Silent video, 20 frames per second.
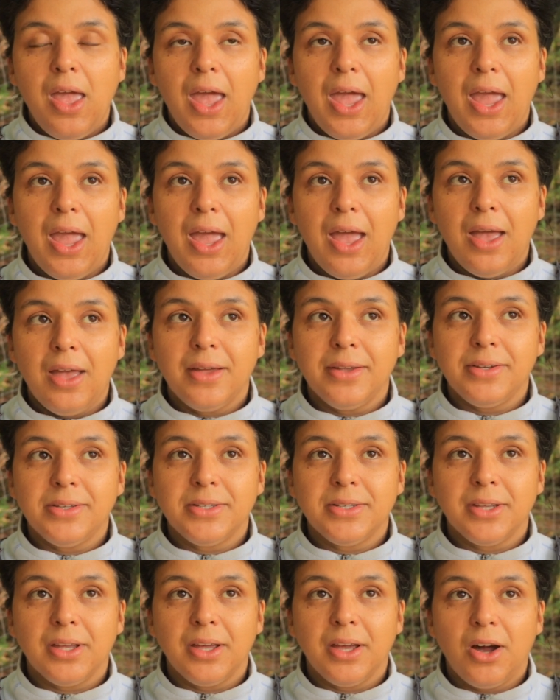
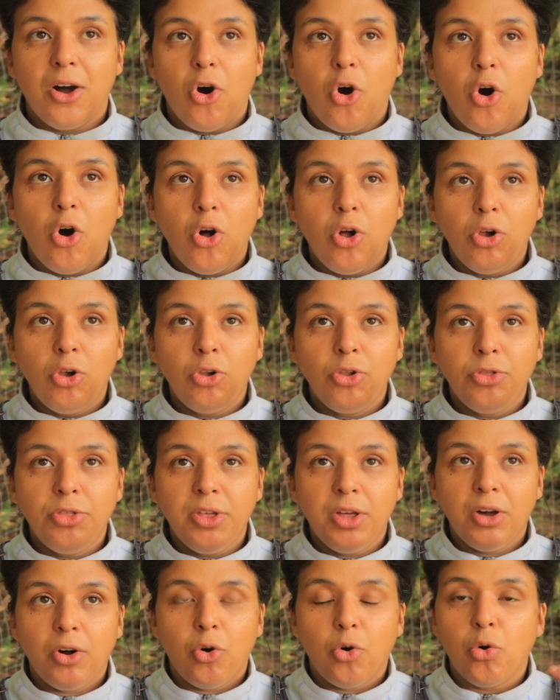and all
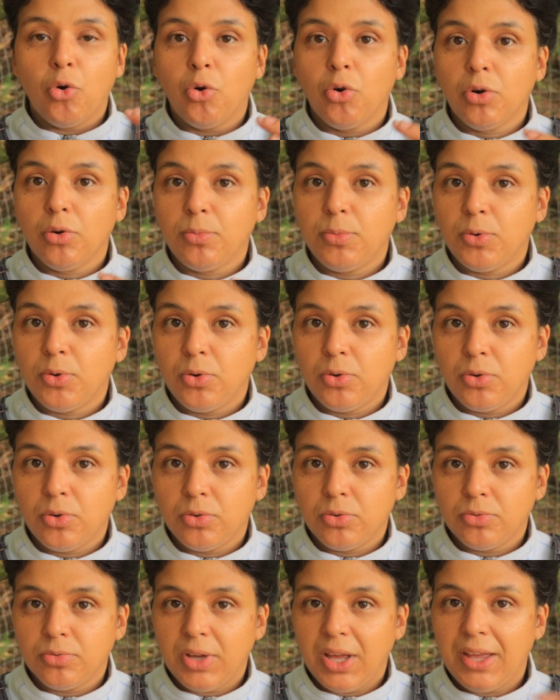the
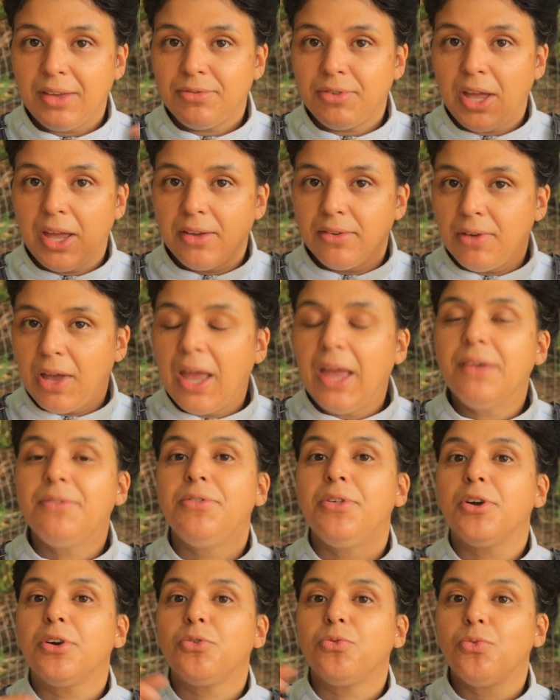horrible, if
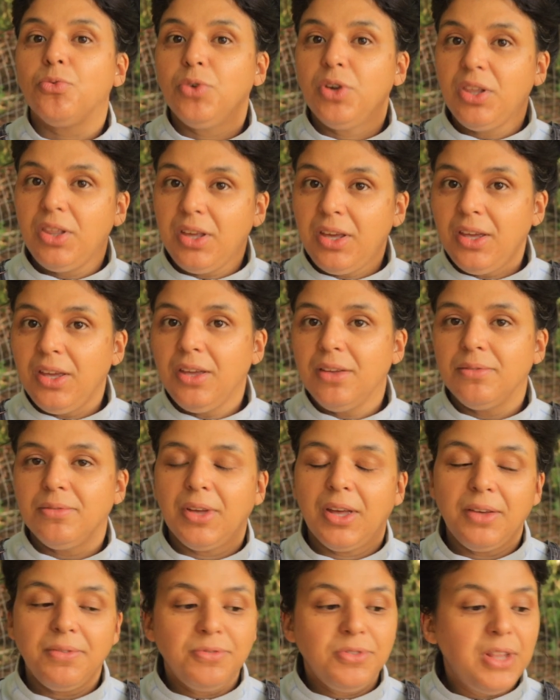
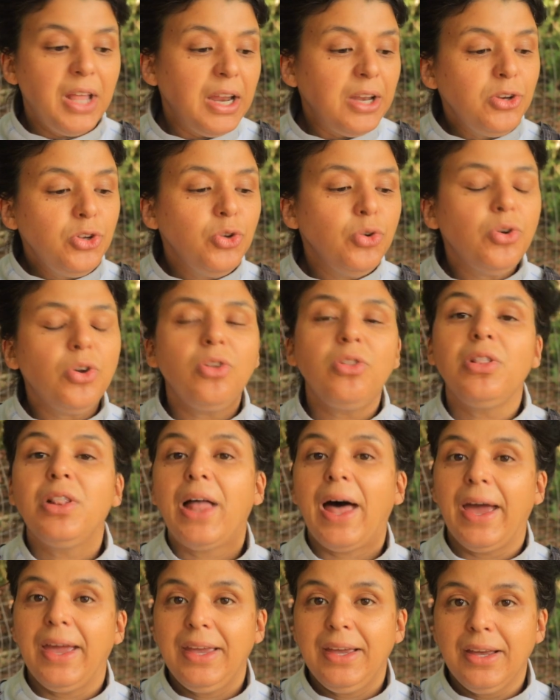you don't
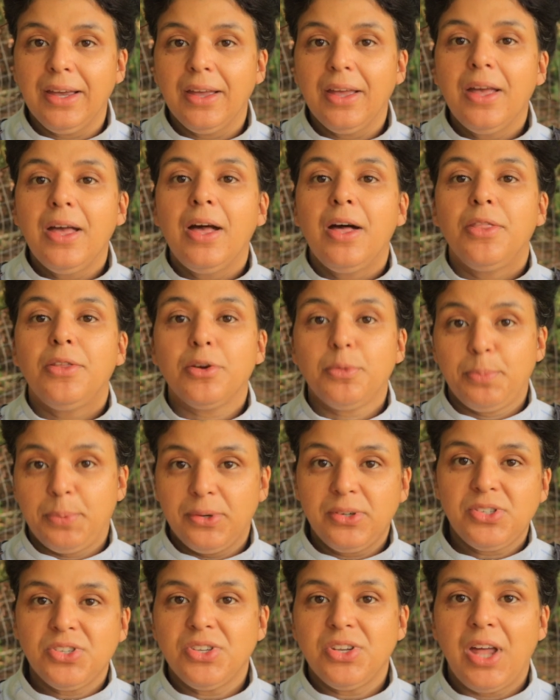like their
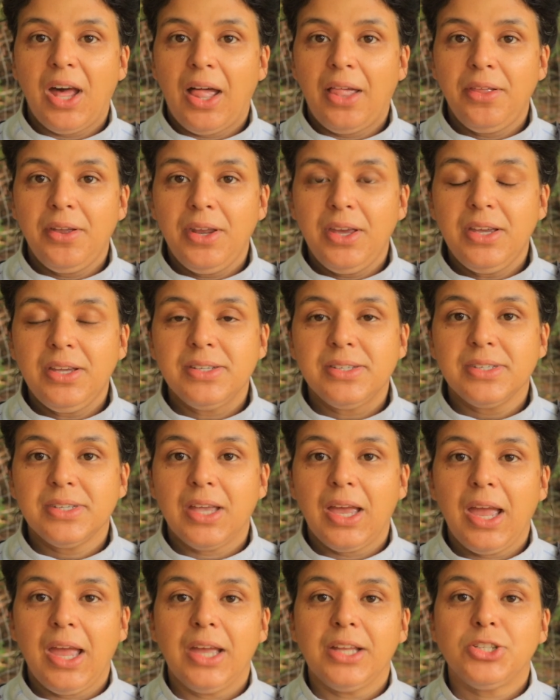personalities,
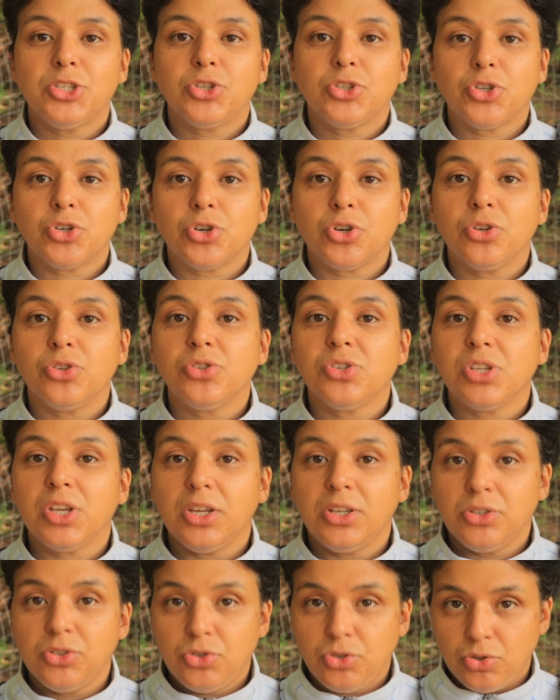it turns
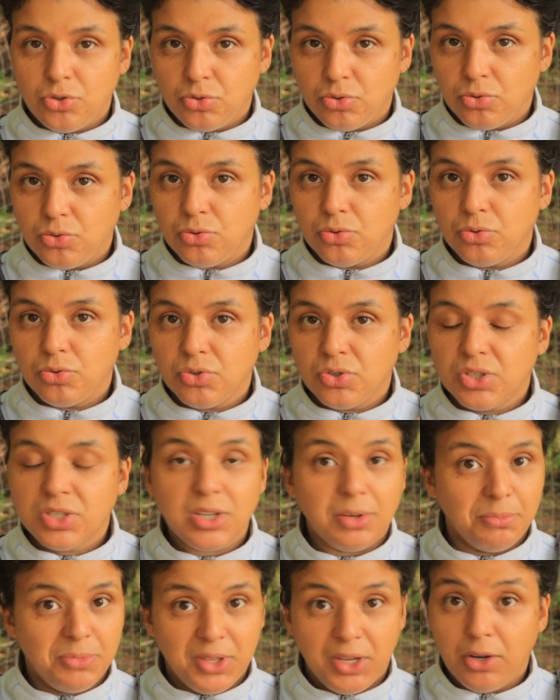into
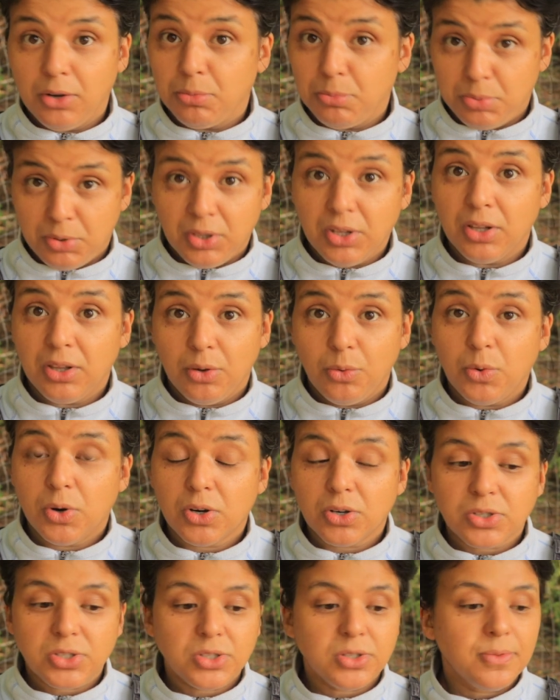something completely
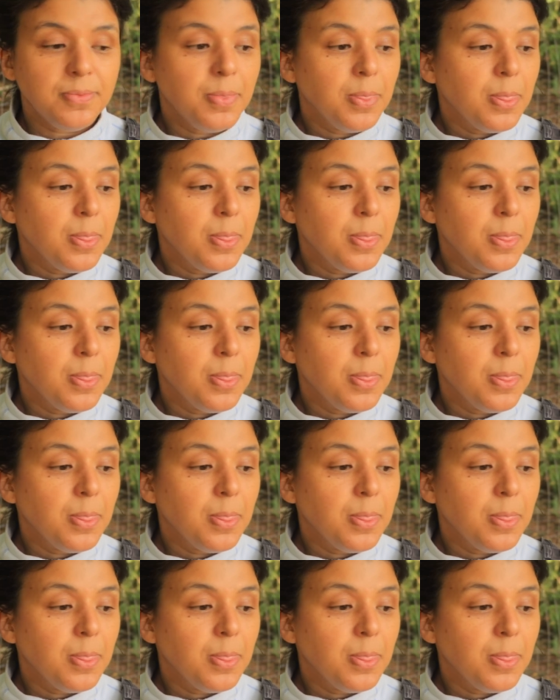worse.